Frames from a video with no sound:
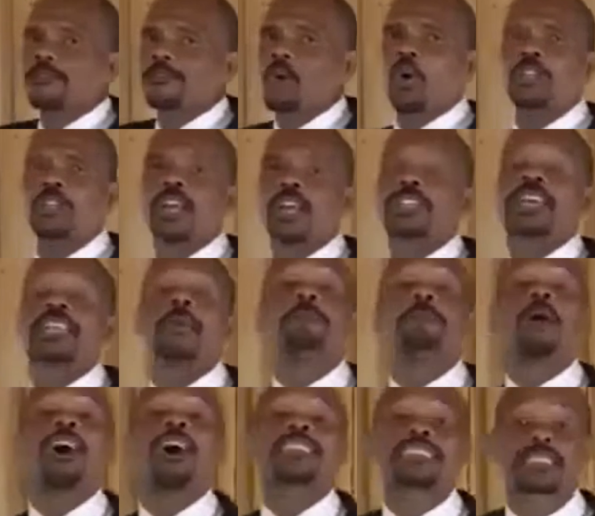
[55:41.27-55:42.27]
oh, not an
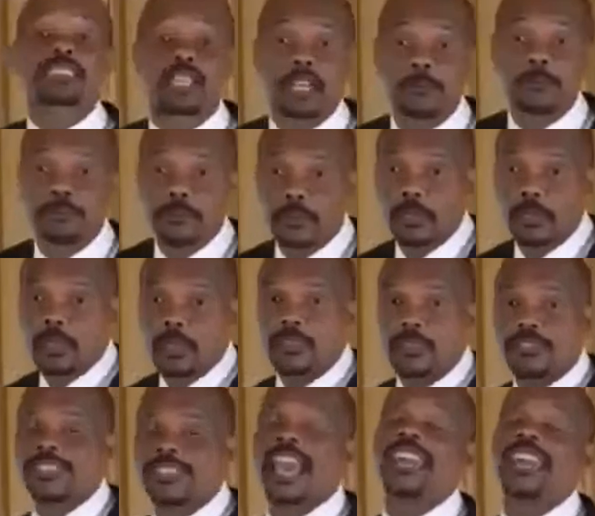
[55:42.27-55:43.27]
impostor,
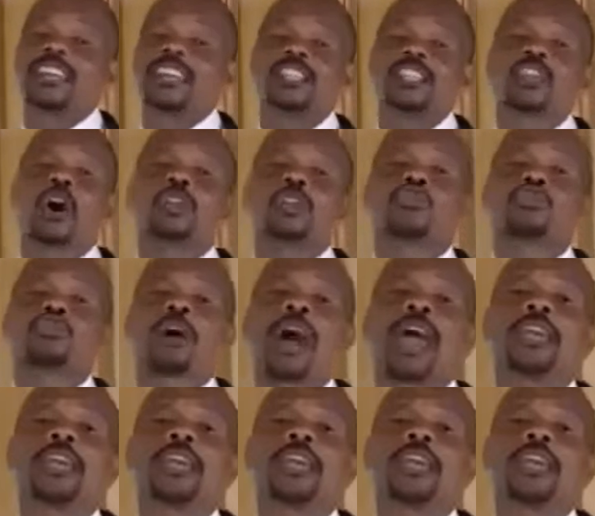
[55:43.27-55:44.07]
Satan is going to try